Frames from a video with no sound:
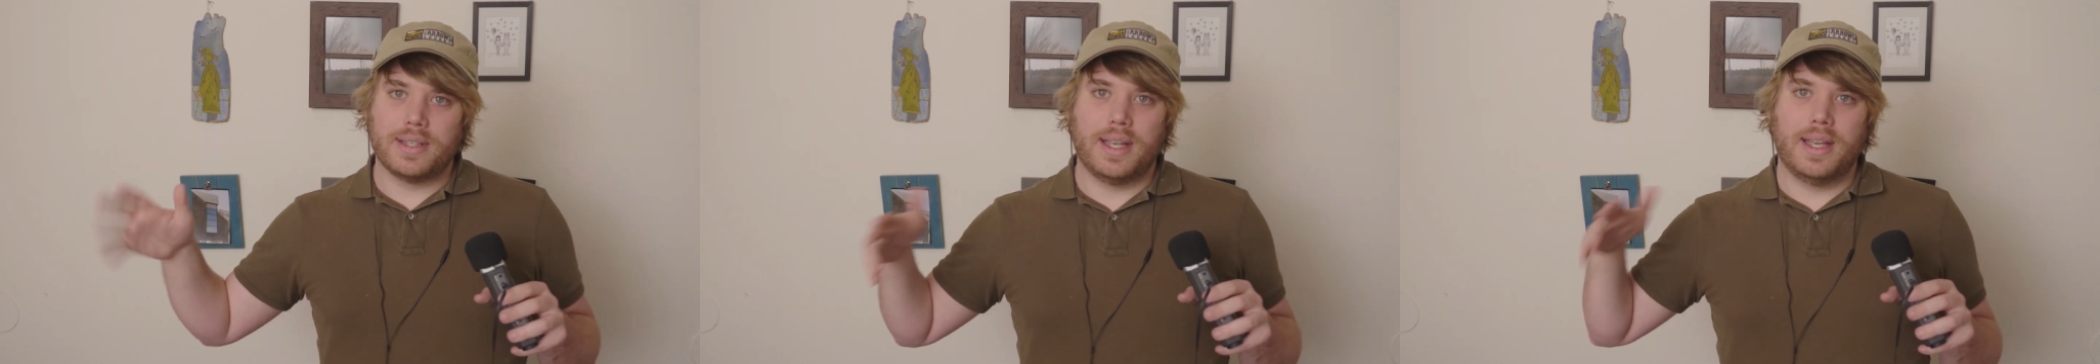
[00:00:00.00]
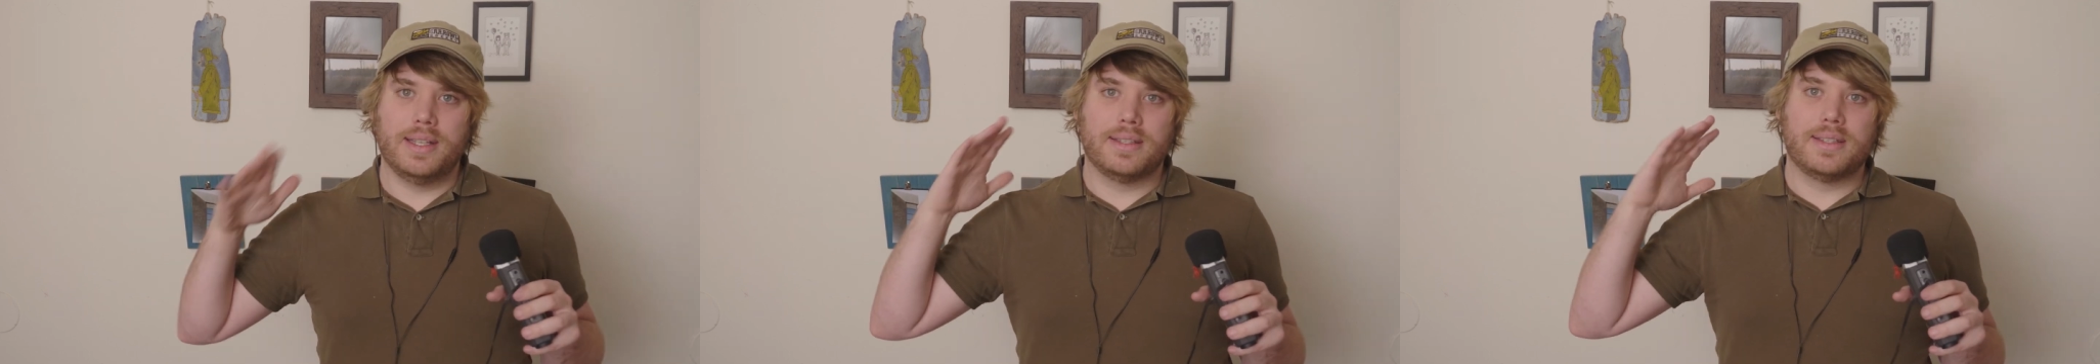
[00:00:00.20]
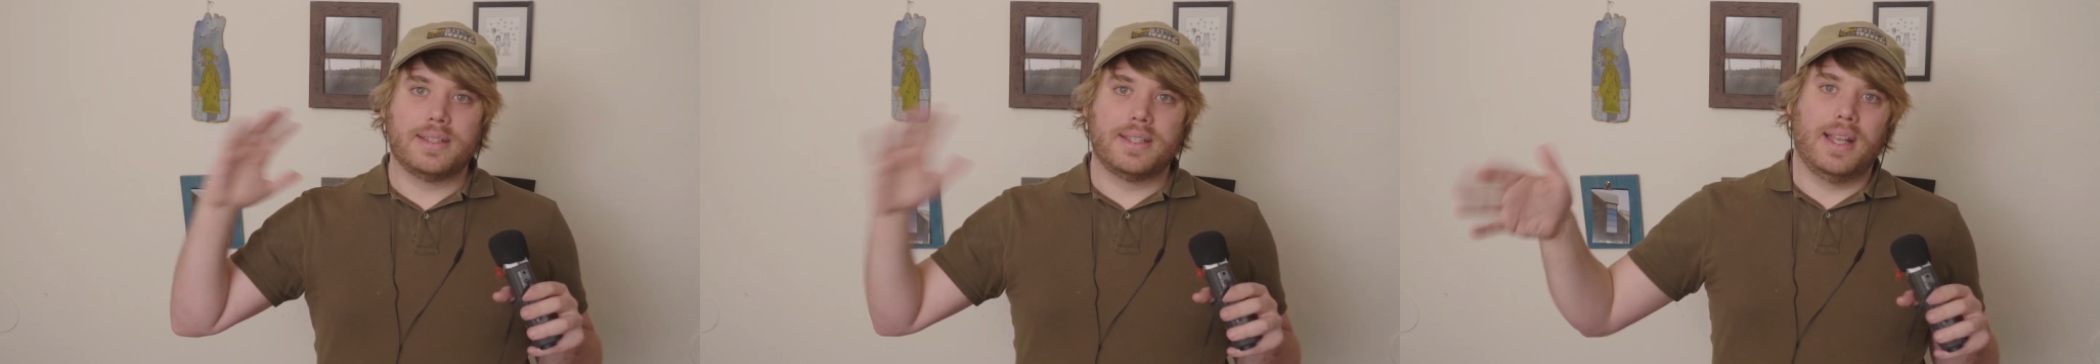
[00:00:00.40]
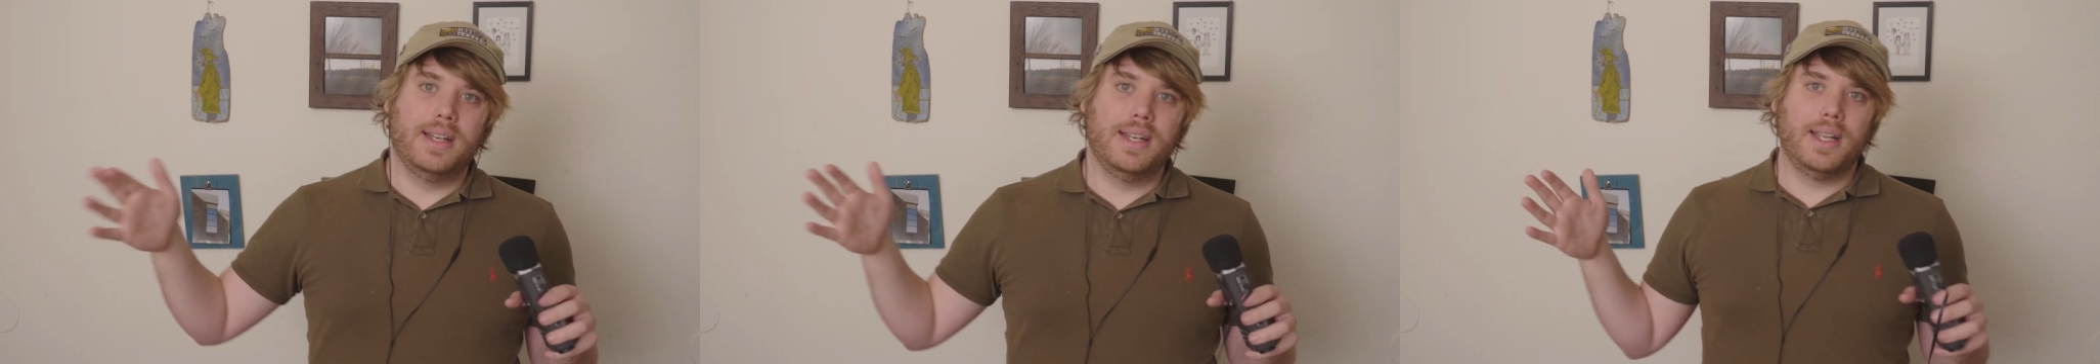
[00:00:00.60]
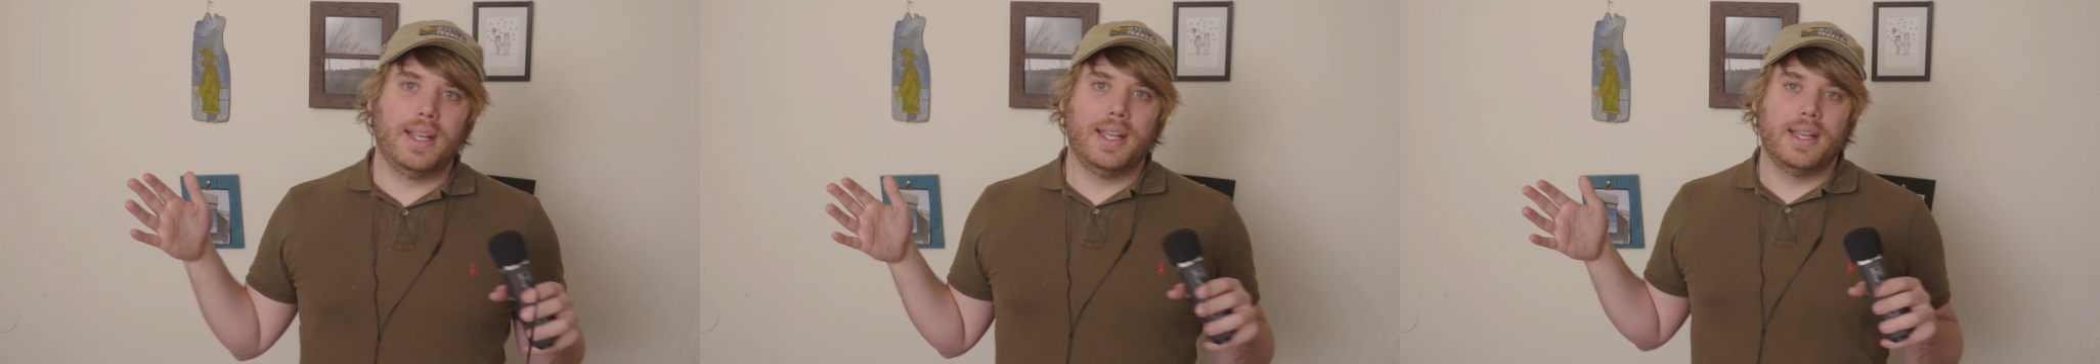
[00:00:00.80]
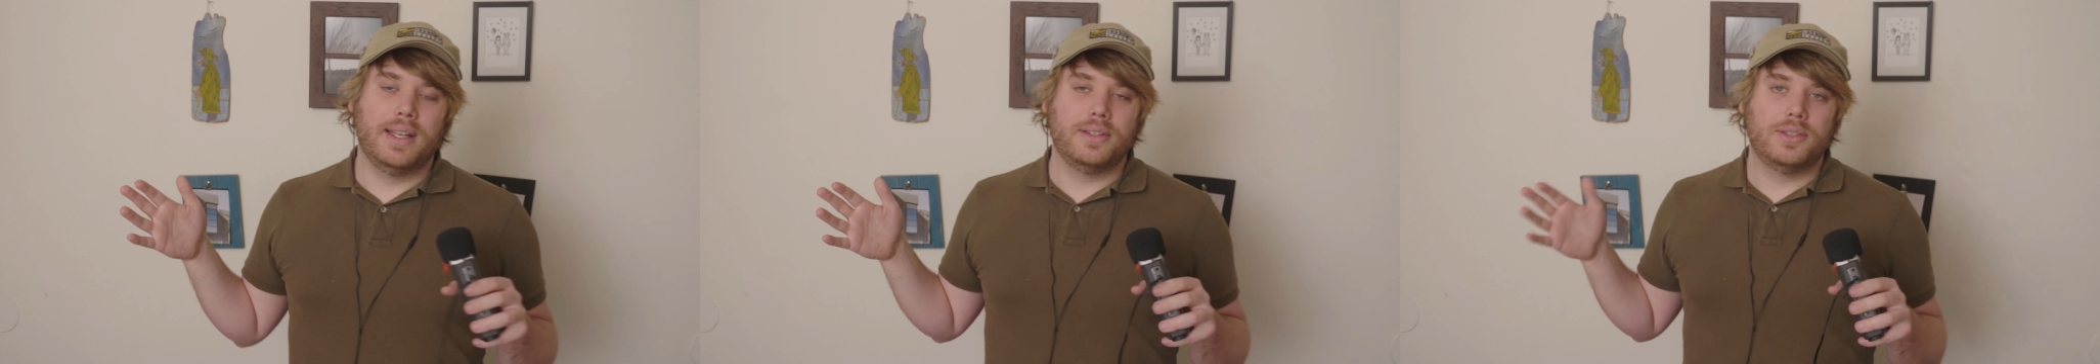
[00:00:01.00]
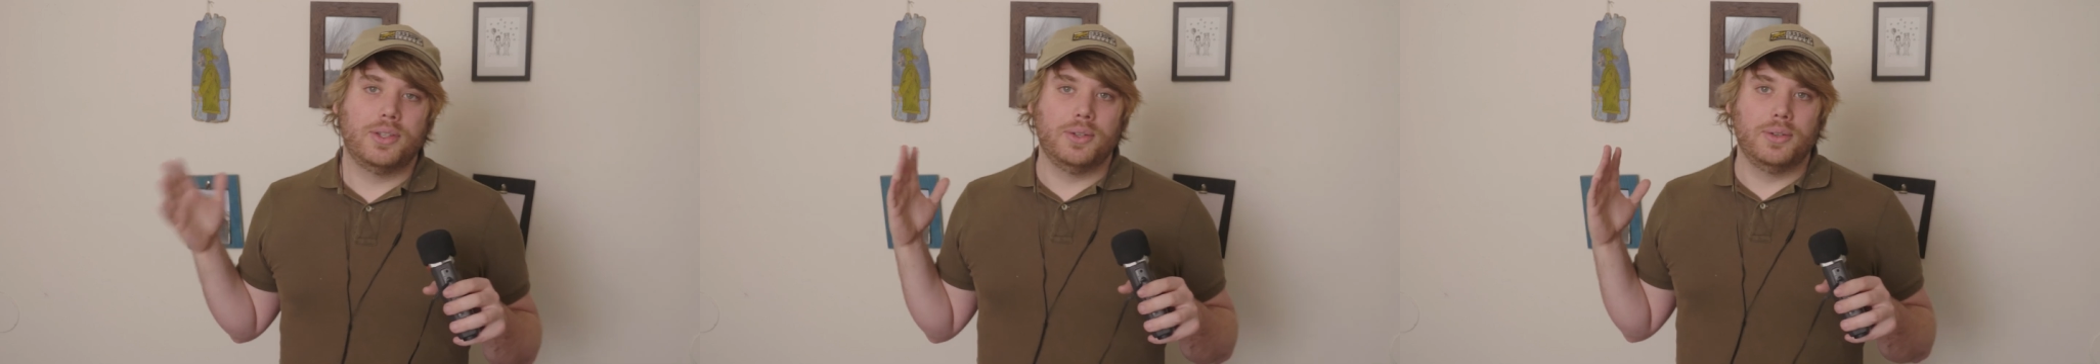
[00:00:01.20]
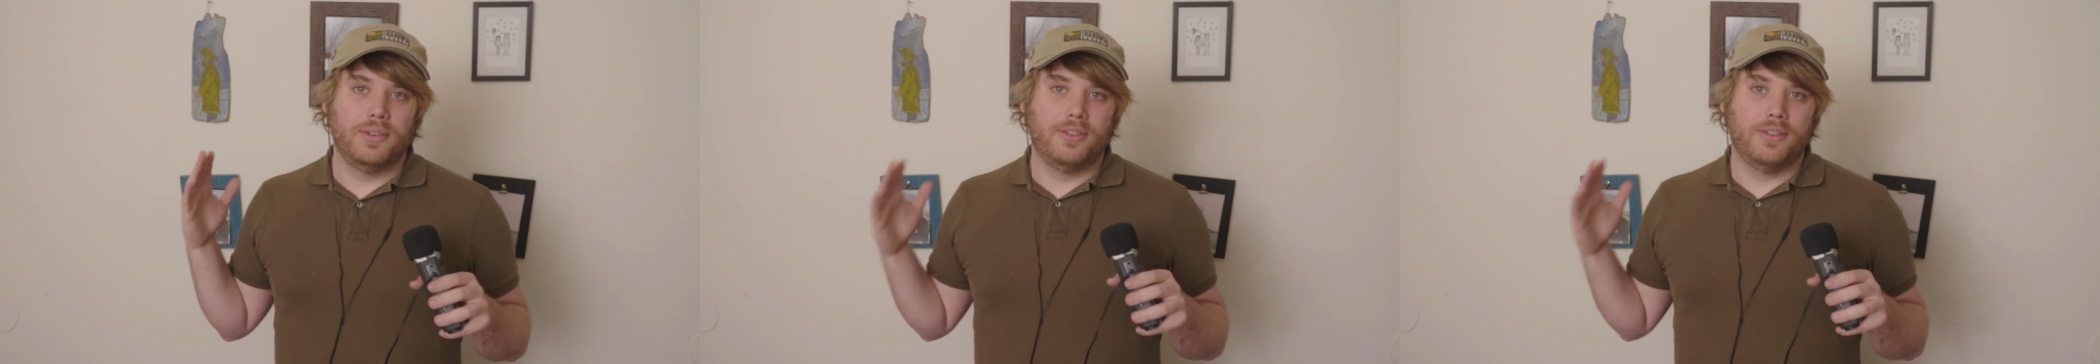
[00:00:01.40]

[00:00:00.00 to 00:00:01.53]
and sending it to